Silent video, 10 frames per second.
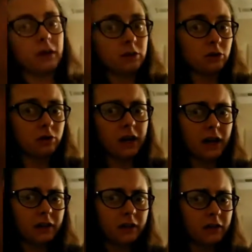you
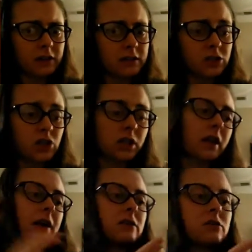get essentially
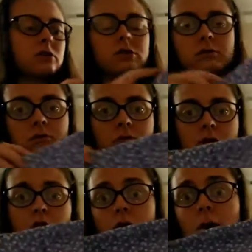like
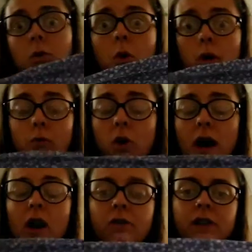2 or more
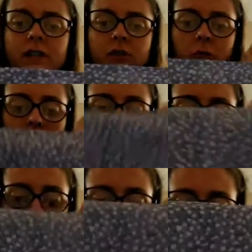outfits with
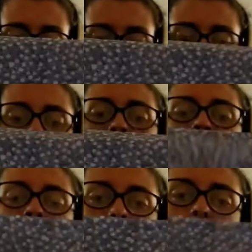one order.
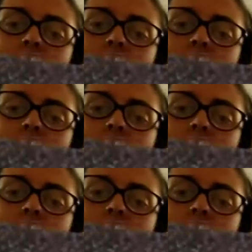So